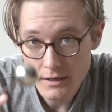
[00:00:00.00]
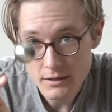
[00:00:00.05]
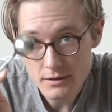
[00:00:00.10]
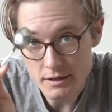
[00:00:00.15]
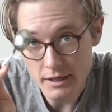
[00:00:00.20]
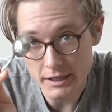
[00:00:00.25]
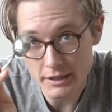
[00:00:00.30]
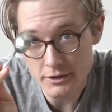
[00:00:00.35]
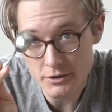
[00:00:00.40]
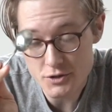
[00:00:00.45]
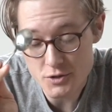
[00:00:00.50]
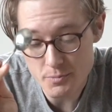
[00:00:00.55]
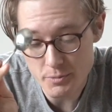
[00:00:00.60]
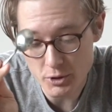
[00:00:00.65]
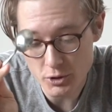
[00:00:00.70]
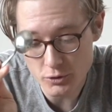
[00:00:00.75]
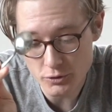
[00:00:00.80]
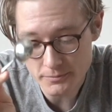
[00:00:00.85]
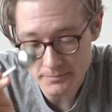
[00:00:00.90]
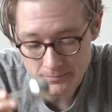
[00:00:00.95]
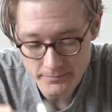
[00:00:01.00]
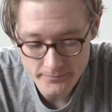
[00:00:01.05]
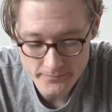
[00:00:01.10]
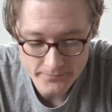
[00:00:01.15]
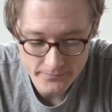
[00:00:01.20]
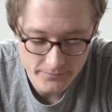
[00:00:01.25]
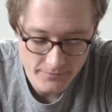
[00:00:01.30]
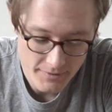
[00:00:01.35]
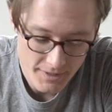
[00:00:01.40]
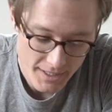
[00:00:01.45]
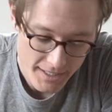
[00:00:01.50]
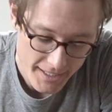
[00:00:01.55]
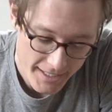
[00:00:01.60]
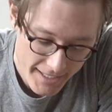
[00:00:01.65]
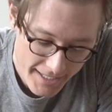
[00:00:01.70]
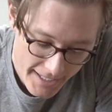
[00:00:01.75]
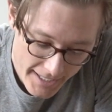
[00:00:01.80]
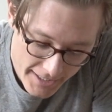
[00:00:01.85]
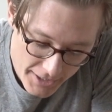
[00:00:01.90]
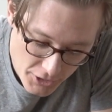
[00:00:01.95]
Take your spoon,
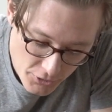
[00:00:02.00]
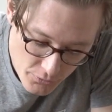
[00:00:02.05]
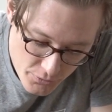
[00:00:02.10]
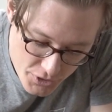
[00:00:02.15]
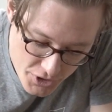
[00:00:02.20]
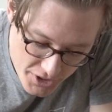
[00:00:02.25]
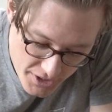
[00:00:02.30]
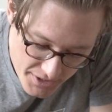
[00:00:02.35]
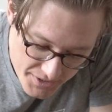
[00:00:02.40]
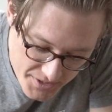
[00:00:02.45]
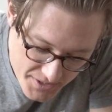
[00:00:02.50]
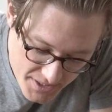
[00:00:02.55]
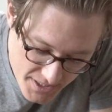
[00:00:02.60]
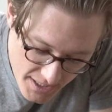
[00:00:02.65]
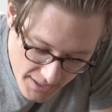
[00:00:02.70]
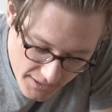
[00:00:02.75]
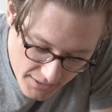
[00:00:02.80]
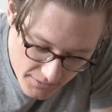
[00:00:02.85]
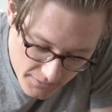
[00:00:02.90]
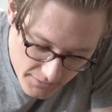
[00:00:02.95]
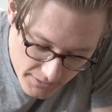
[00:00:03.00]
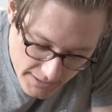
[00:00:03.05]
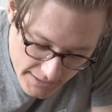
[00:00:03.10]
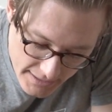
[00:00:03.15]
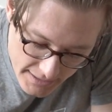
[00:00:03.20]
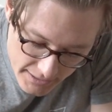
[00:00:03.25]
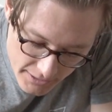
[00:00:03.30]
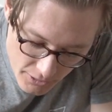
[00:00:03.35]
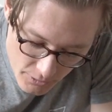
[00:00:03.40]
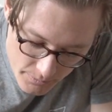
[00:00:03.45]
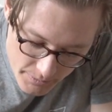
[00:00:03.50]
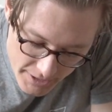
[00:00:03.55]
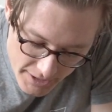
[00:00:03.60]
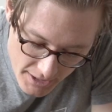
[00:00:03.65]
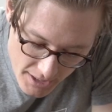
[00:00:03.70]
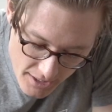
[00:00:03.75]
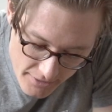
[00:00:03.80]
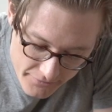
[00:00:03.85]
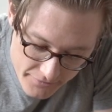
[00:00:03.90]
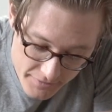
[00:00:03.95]
and you just take a little bit
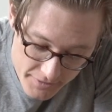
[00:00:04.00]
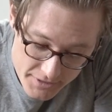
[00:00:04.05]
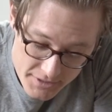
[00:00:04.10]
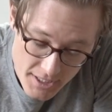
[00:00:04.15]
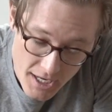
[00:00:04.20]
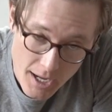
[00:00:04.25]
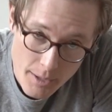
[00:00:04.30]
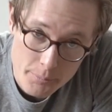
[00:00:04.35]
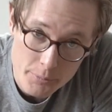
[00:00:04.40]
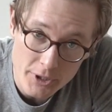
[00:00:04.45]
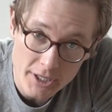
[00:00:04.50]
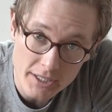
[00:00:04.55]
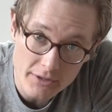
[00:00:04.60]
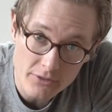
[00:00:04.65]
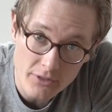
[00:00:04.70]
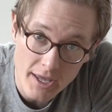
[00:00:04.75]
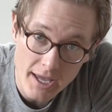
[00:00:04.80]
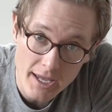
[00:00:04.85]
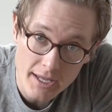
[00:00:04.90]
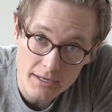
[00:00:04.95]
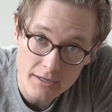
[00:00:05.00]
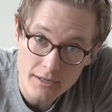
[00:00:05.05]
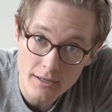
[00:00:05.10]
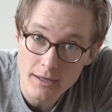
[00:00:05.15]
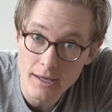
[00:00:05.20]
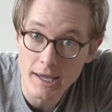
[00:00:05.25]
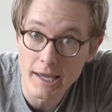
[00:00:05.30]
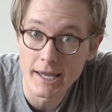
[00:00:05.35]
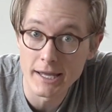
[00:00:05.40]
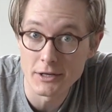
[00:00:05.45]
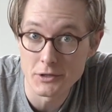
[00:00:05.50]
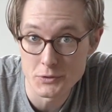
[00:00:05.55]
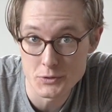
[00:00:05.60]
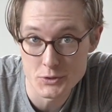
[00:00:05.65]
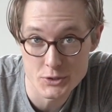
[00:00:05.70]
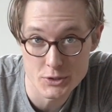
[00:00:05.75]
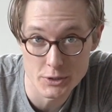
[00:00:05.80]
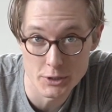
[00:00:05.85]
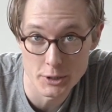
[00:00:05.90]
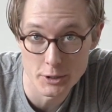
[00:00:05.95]
off the top like that, and you
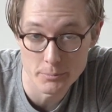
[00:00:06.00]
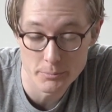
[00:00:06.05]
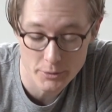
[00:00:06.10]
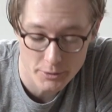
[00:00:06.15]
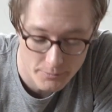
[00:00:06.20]
slurp.